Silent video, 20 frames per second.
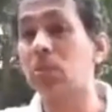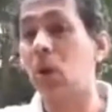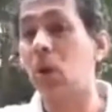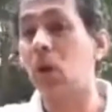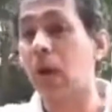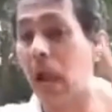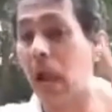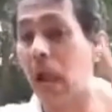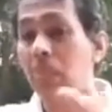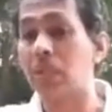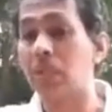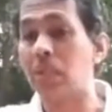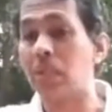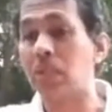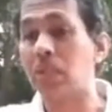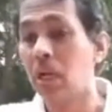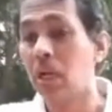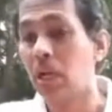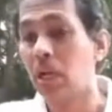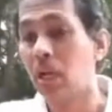what happens?
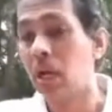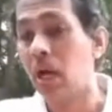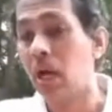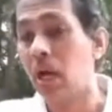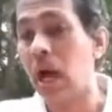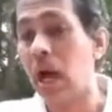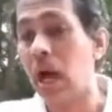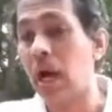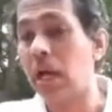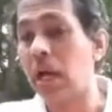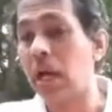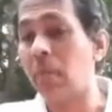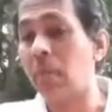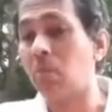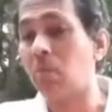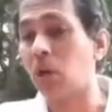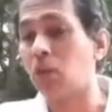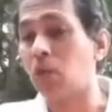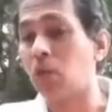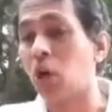I am
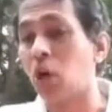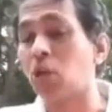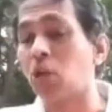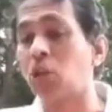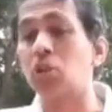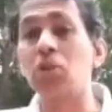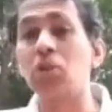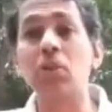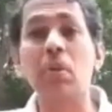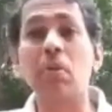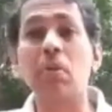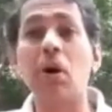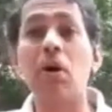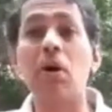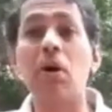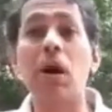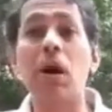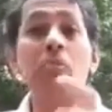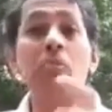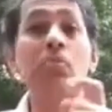gonna talk to you
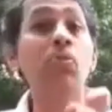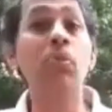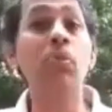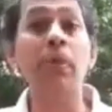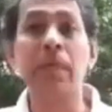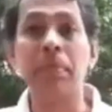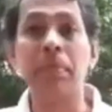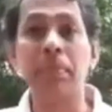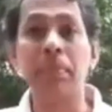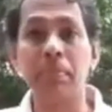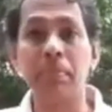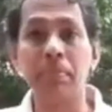about a movie.